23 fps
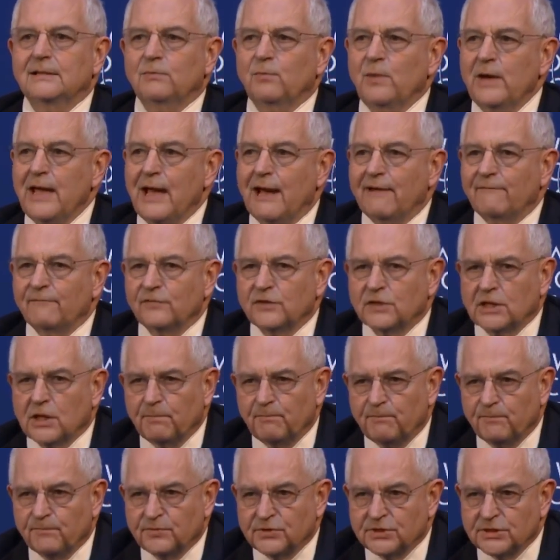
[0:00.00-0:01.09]
we have
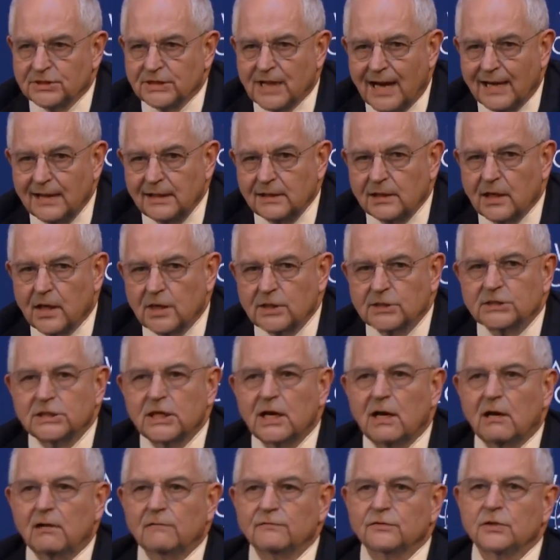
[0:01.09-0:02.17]
consigned
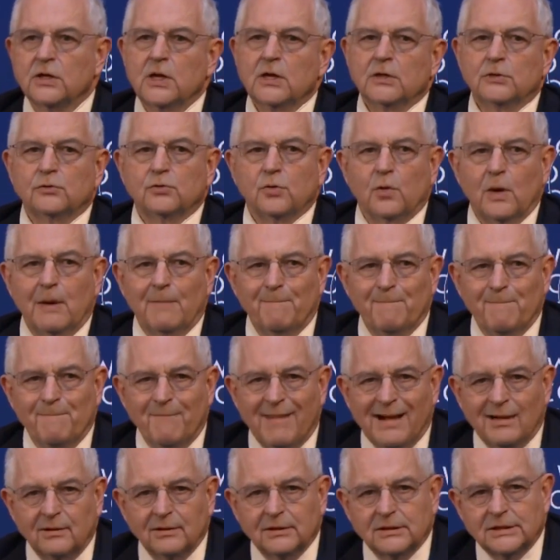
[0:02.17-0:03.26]
ourselves to a
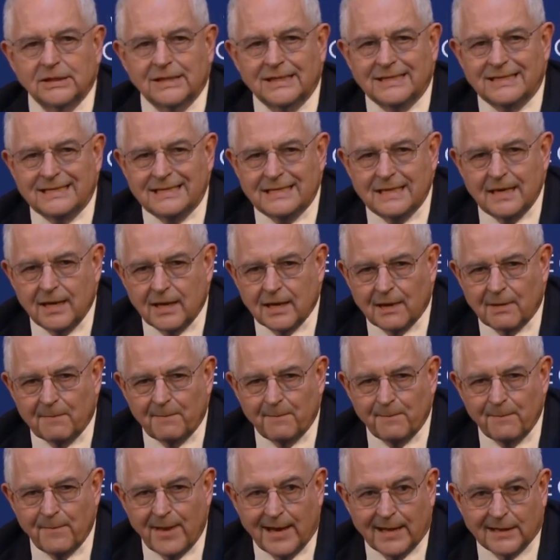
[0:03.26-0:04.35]
multi-year
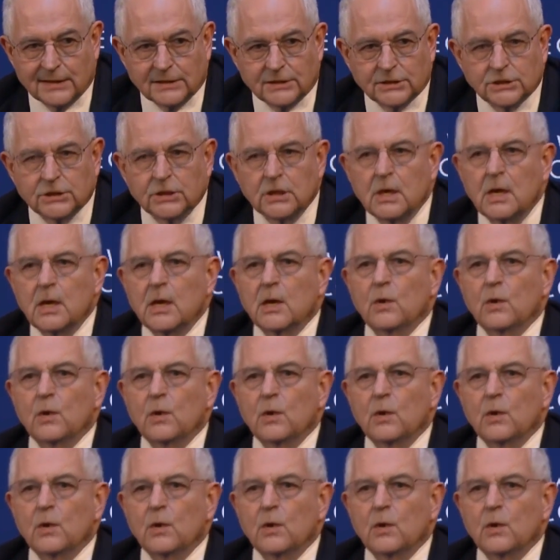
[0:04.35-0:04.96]
mess,